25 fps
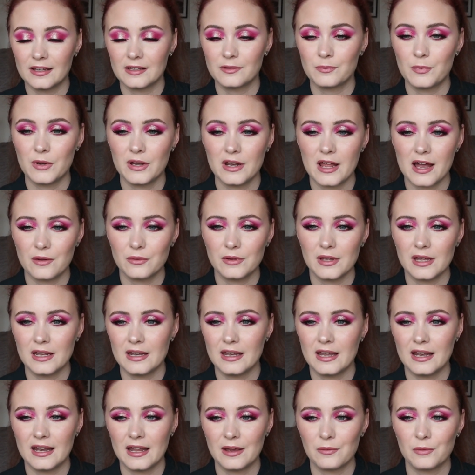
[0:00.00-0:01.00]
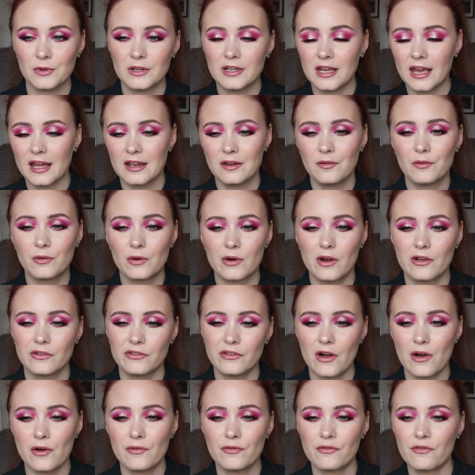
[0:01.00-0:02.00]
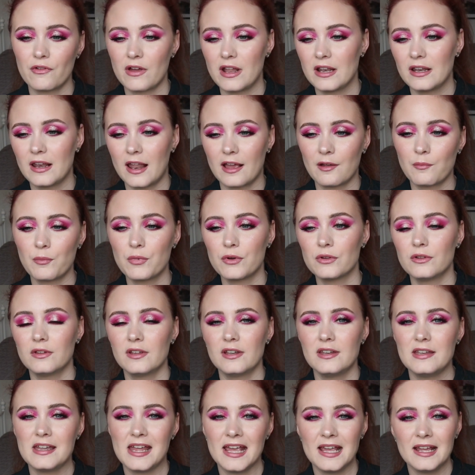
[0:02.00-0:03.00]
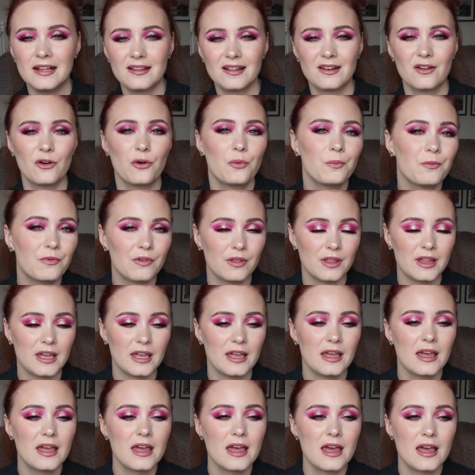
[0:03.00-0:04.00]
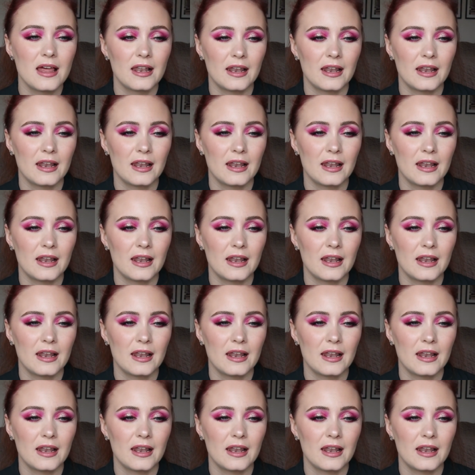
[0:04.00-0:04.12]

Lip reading: spread out, and then I would kind of cross off and like put the date, and hopefully